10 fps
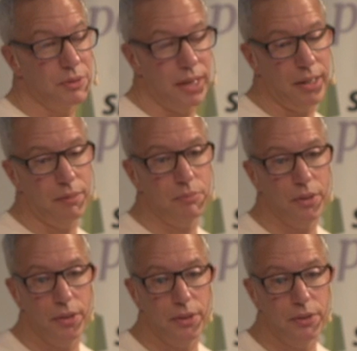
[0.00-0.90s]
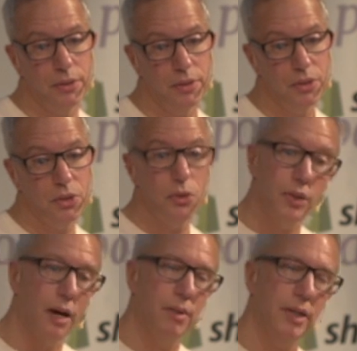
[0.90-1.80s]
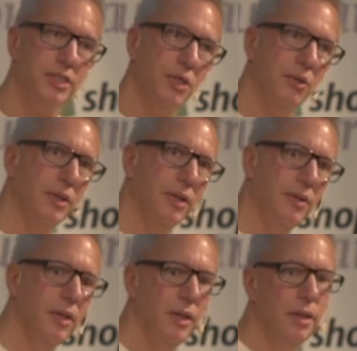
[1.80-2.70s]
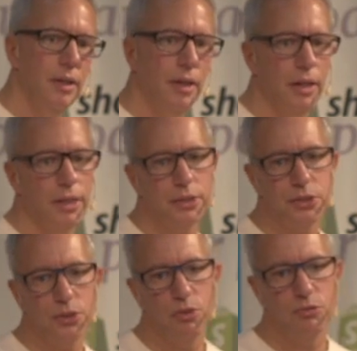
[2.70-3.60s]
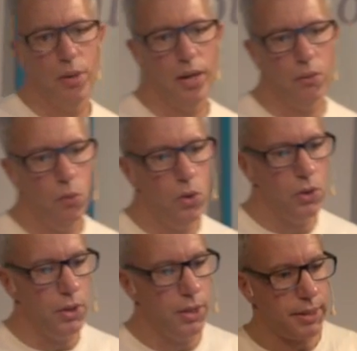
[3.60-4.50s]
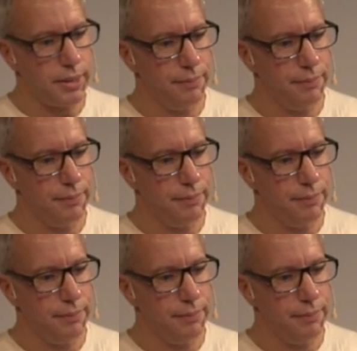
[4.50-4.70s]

And I'm going to do that by showing you some of my work.